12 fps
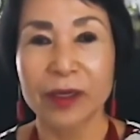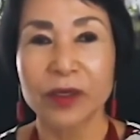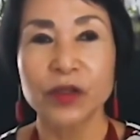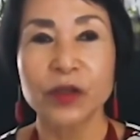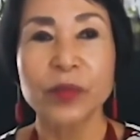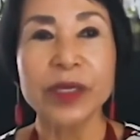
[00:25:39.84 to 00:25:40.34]

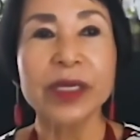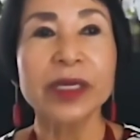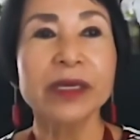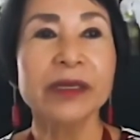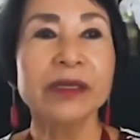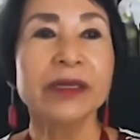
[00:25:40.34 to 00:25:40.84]
to
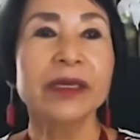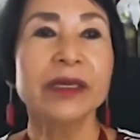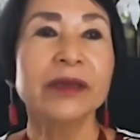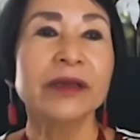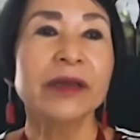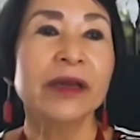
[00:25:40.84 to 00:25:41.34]
be
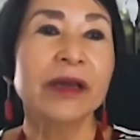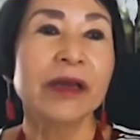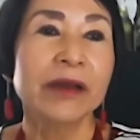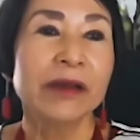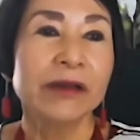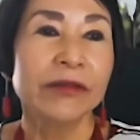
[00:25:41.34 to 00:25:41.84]

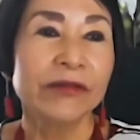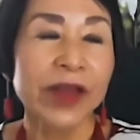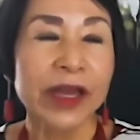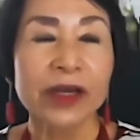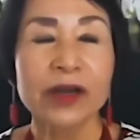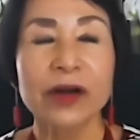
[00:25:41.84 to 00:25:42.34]
the
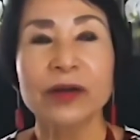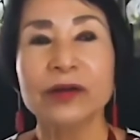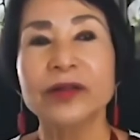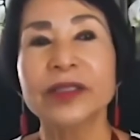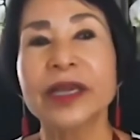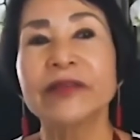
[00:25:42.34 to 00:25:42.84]

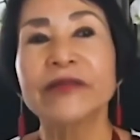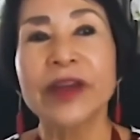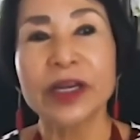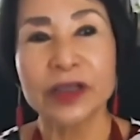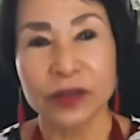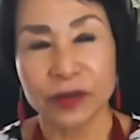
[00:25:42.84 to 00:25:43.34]
vehicles and
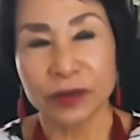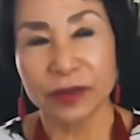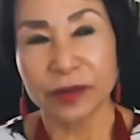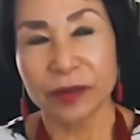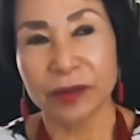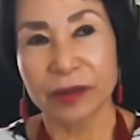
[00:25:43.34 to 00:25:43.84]

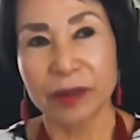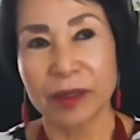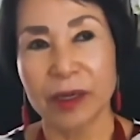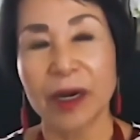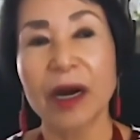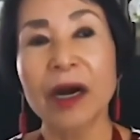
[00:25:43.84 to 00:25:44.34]
vectors
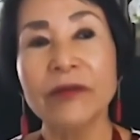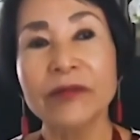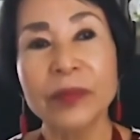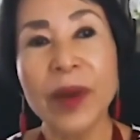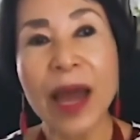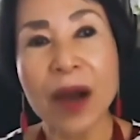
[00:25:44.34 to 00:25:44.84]
of
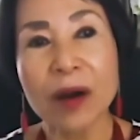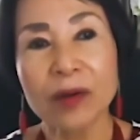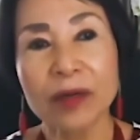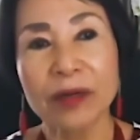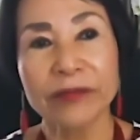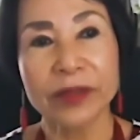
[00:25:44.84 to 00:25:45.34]
the
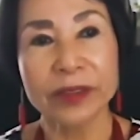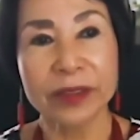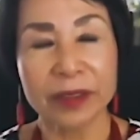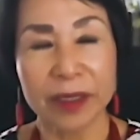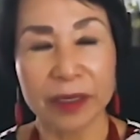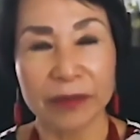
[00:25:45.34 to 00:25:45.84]
power of this
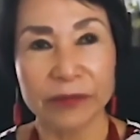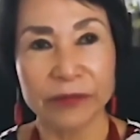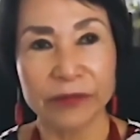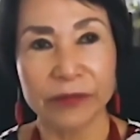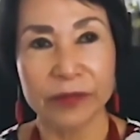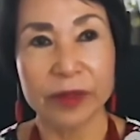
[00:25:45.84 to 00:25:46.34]
love,
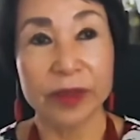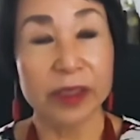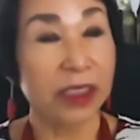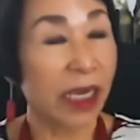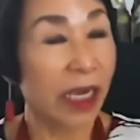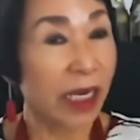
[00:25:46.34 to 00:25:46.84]

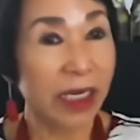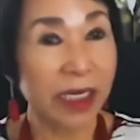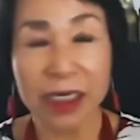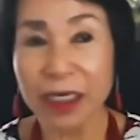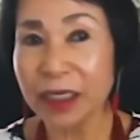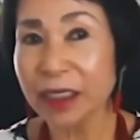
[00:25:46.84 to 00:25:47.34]
day
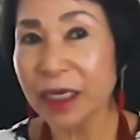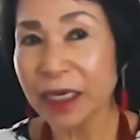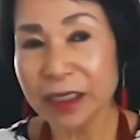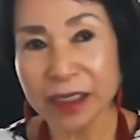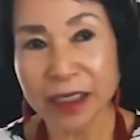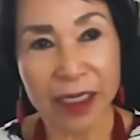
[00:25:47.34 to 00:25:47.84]
in
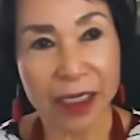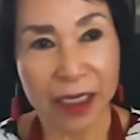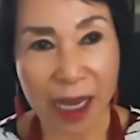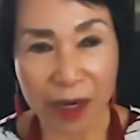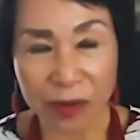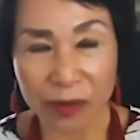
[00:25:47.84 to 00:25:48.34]
and day
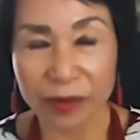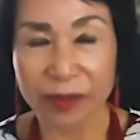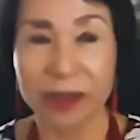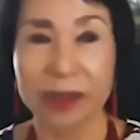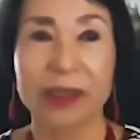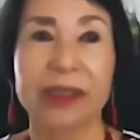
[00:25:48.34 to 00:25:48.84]
out,
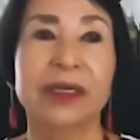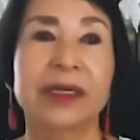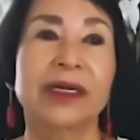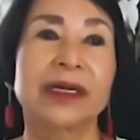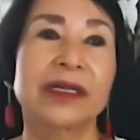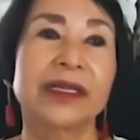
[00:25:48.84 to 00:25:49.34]

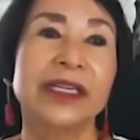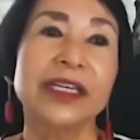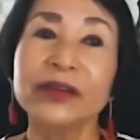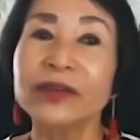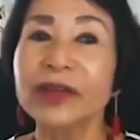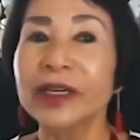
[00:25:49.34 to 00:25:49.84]

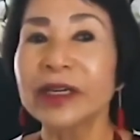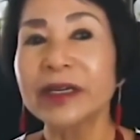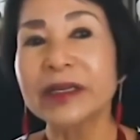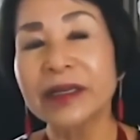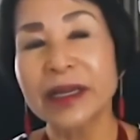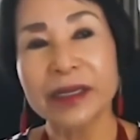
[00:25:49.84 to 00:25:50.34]
year
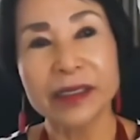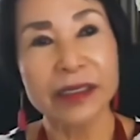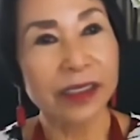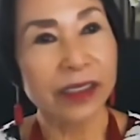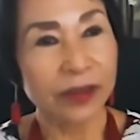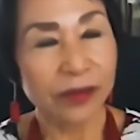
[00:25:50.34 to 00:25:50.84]
in and
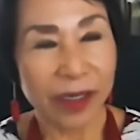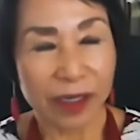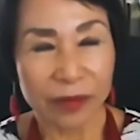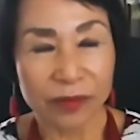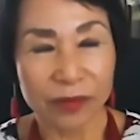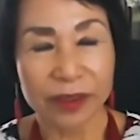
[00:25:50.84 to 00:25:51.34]
year
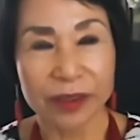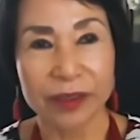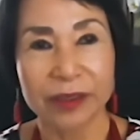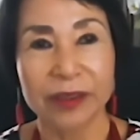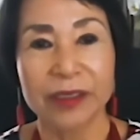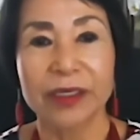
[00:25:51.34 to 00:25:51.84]
out,
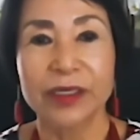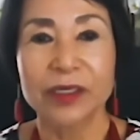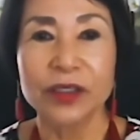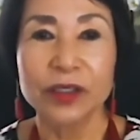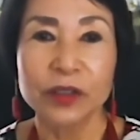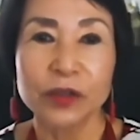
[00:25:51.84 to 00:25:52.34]

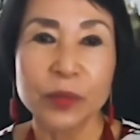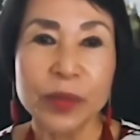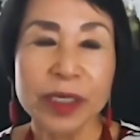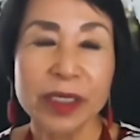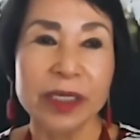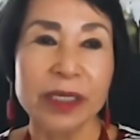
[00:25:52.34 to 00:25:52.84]
to
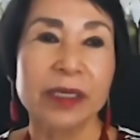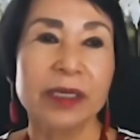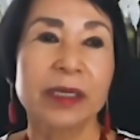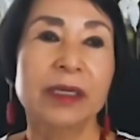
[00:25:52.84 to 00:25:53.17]
be